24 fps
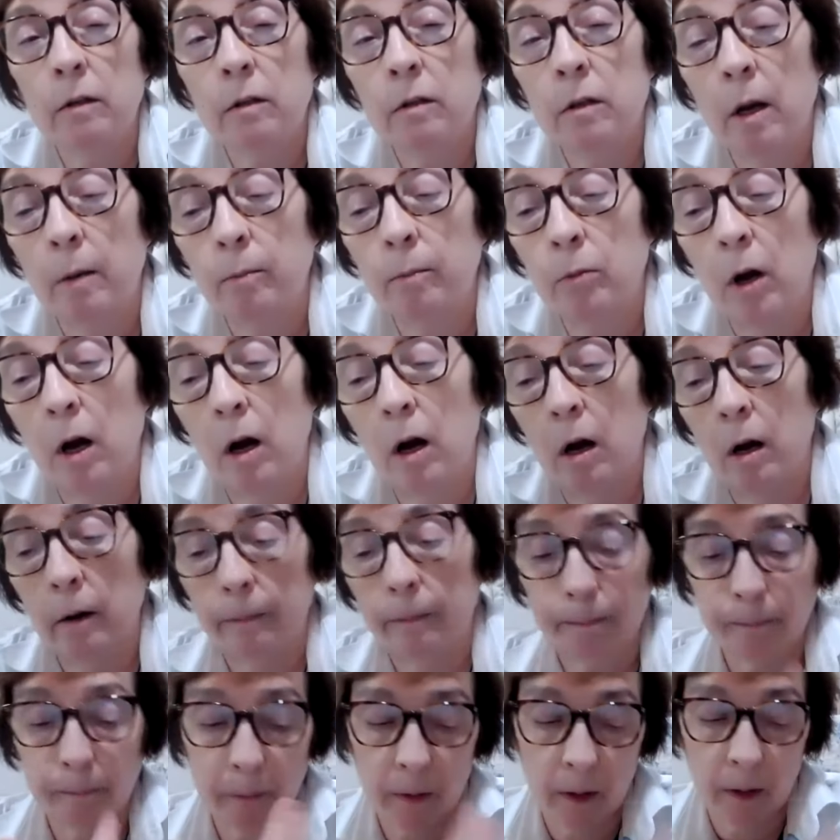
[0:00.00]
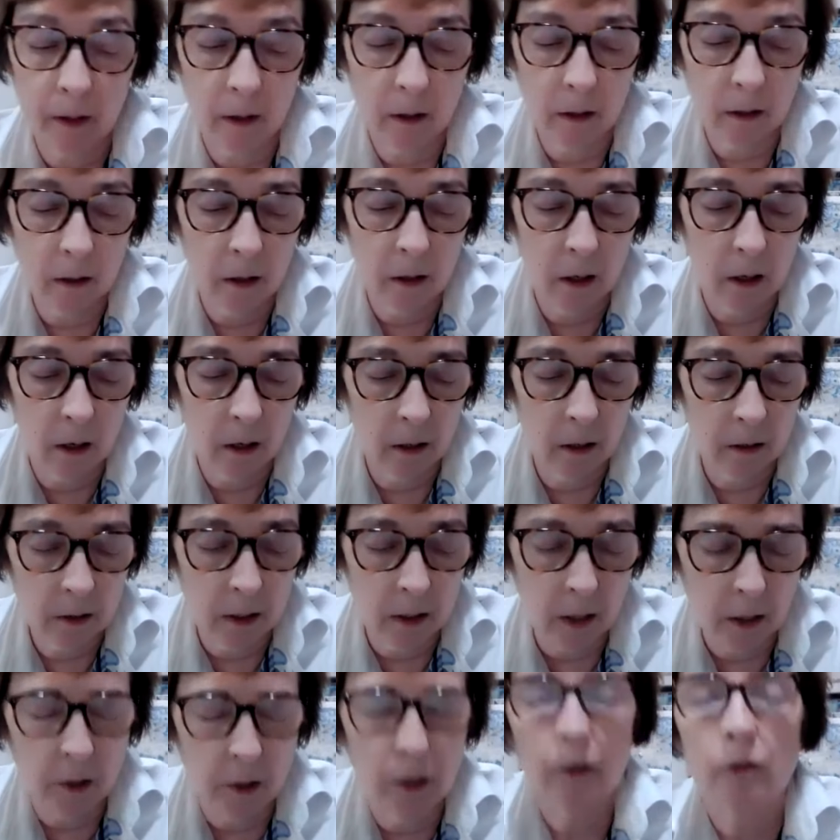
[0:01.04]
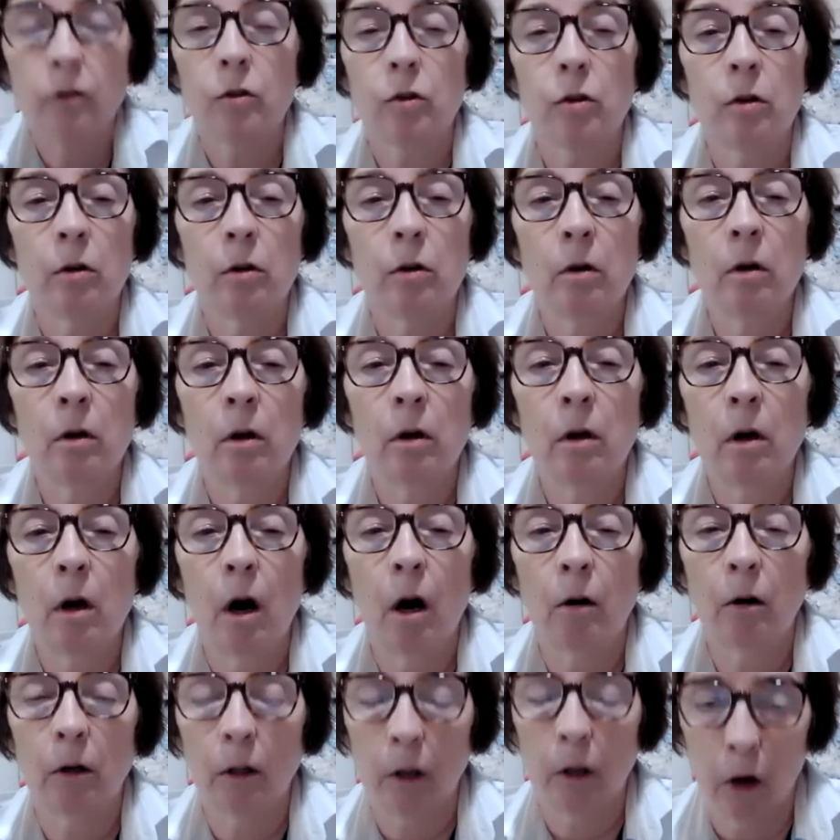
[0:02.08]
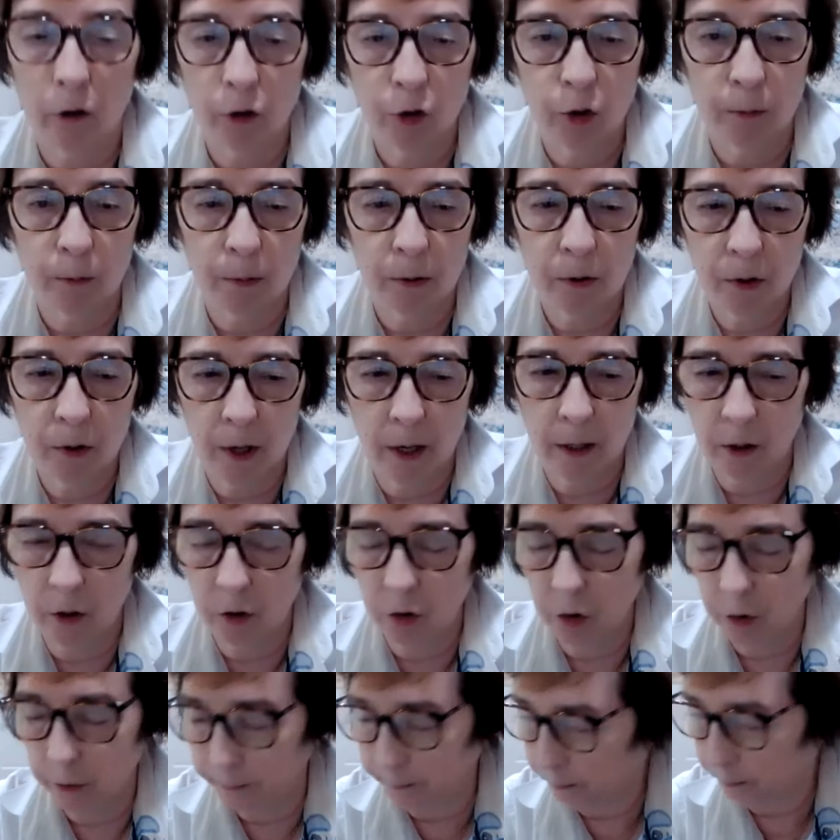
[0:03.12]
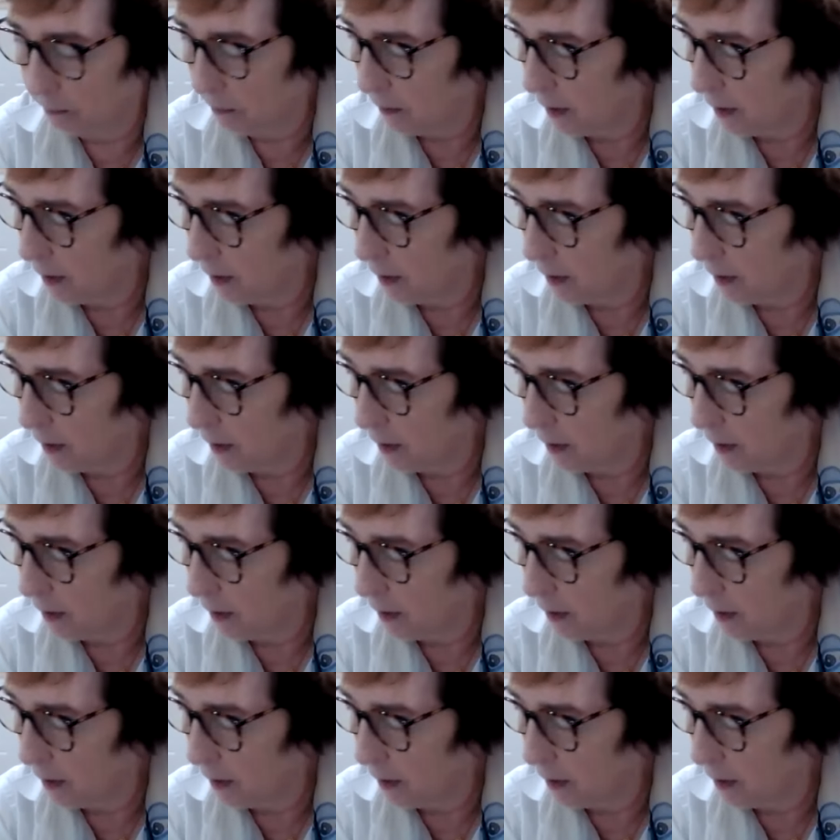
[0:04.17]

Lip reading: citizens are a larger percentage.